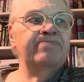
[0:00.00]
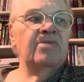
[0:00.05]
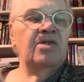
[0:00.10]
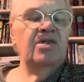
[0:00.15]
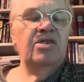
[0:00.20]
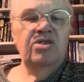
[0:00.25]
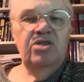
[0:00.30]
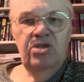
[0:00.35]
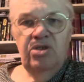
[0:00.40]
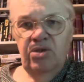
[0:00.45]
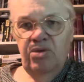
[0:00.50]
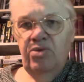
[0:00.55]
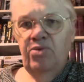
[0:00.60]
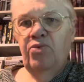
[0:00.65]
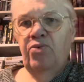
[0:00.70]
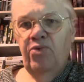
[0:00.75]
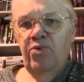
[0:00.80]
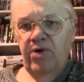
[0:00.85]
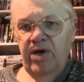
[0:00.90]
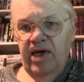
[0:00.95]
you
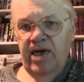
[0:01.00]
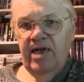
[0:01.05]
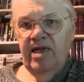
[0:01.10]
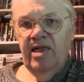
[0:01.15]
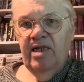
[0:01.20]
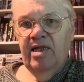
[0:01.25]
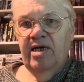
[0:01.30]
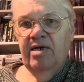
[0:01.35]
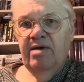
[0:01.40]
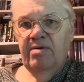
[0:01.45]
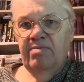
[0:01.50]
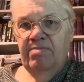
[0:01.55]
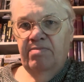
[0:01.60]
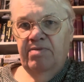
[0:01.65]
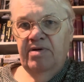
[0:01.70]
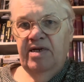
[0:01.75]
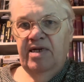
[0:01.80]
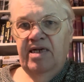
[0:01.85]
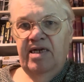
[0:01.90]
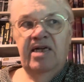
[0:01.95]
will
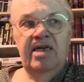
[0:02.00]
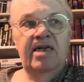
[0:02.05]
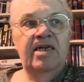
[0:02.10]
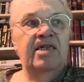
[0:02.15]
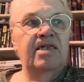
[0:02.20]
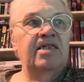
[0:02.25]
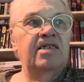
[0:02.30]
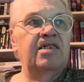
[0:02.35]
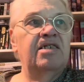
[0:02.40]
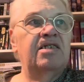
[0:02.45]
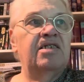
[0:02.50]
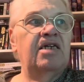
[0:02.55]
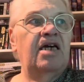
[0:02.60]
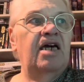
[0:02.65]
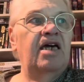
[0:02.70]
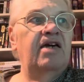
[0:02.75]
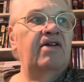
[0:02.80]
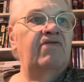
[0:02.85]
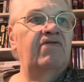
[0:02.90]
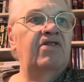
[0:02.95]
be
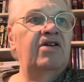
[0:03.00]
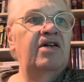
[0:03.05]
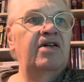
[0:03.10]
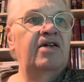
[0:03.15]
saved.